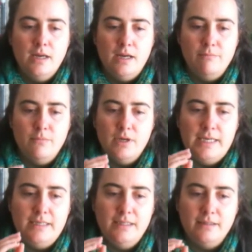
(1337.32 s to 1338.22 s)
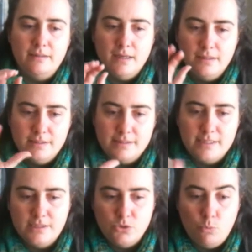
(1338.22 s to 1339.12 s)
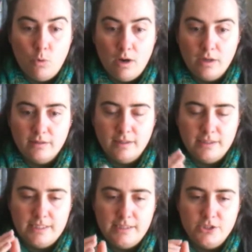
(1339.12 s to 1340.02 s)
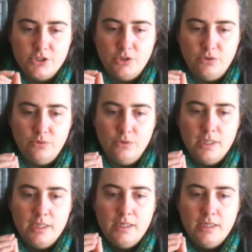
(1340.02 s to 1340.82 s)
The colours need to work, they need to